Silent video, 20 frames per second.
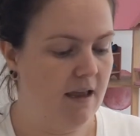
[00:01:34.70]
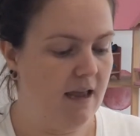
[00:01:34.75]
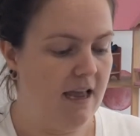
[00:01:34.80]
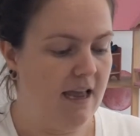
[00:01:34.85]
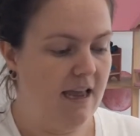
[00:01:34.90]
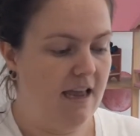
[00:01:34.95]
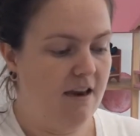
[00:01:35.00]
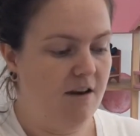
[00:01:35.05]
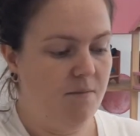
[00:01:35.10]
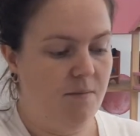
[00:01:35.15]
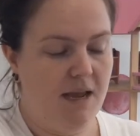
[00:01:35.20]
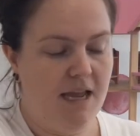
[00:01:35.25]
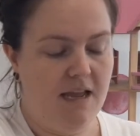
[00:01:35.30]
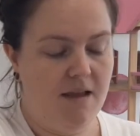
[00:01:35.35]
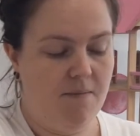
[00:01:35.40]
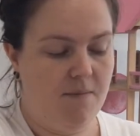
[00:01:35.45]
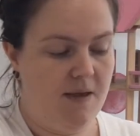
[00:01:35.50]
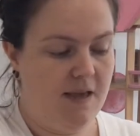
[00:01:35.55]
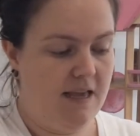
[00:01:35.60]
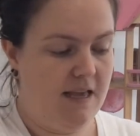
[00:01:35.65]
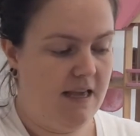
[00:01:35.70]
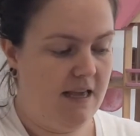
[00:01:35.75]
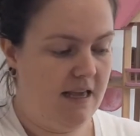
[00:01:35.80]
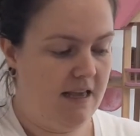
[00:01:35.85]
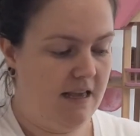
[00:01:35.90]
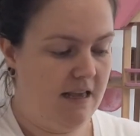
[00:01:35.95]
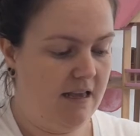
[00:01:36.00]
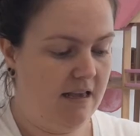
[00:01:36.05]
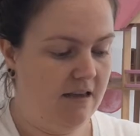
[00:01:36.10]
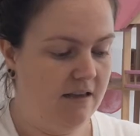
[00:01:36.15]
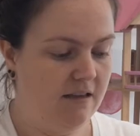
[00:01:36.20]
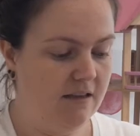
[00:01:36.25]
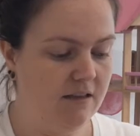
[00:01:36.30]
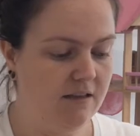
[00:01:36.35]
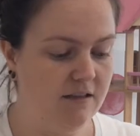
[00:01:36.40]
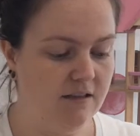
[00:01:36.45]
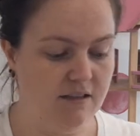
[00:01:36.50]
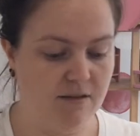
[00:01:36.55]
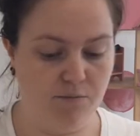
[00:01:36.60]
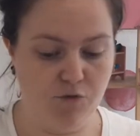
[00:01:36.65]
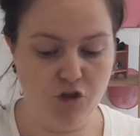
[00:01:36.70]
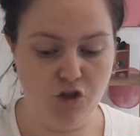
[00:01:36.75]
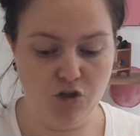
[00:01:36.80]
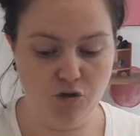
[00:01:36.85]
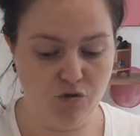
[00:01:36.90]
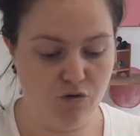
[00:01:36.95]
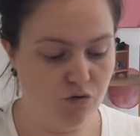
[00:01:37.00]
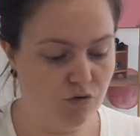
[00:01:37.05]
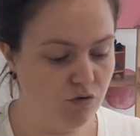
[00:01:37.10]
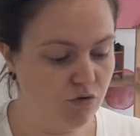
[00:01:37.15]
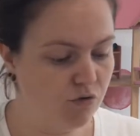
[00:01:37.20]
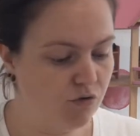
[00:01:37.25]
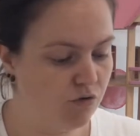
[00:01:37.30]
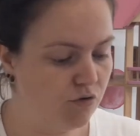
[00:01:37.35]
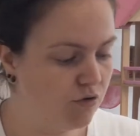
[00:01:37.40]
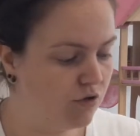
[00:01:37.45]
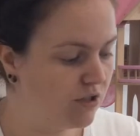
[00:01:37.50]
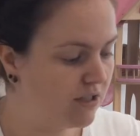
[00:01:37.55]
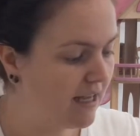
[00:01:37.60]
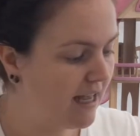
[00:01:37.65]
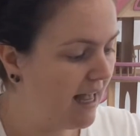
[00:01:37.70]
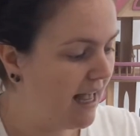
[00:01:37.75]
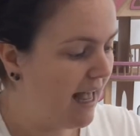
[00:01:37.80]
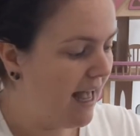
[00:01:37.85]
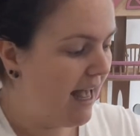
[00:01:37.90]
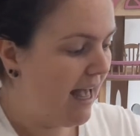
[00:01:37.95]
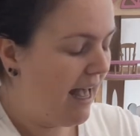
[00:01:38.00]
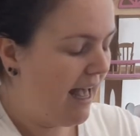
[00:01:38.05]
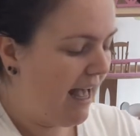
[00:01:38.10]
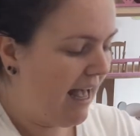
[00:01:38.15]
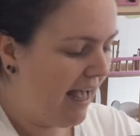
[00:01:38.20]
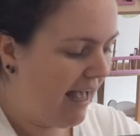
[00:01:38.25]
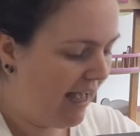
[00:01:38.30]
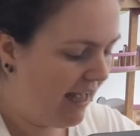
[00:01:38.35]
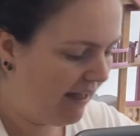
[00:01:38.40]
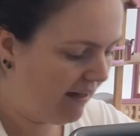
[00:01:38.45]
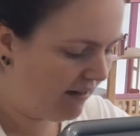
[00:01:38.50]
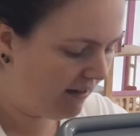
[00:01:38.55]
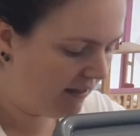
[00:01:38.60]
and maybe some shoes, and